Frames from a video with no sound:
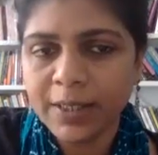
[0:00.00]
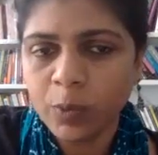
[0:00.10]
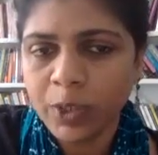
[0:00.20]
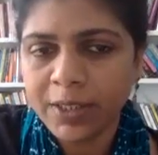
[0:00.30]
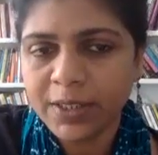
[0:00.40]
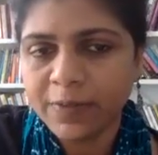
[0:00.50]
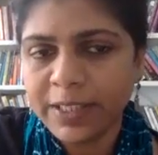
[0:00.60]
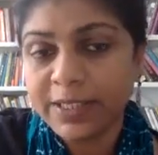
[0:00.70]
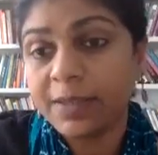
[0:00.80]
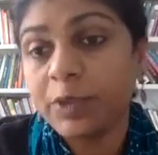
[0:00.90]
and what are the
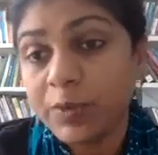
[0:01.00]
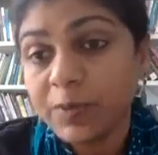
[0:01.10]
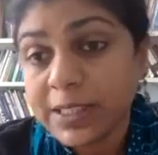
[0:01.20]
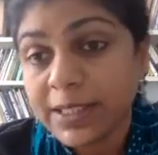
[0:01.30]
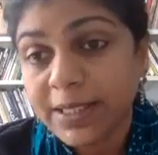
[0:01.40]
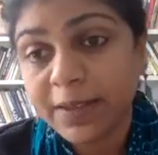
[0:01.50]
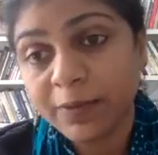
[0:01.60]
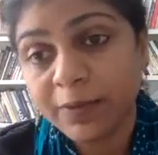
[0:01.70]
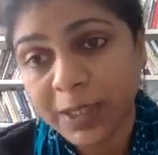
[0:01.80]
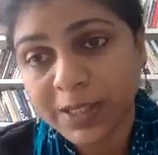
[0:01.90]
ways in which we see
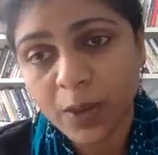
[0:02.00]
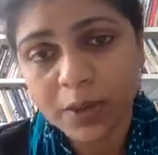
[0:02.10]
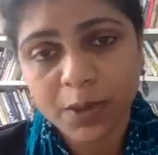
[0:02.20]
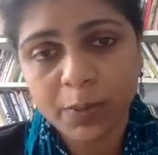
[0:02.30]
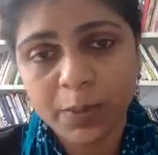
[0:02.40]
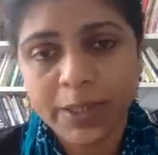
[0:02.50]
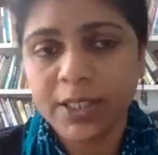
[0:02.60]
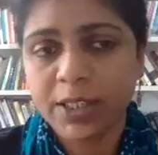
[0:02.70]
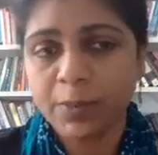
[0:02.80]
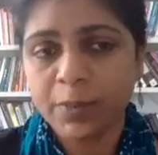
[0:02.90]
women's
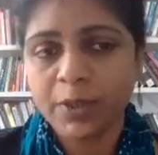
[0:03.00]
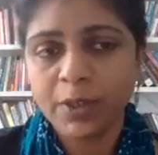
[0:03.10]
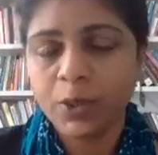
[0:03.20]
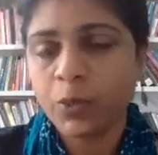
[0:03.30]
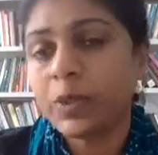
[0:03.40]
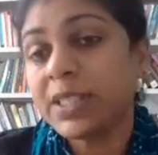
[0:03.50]
entrepreneurship in the new.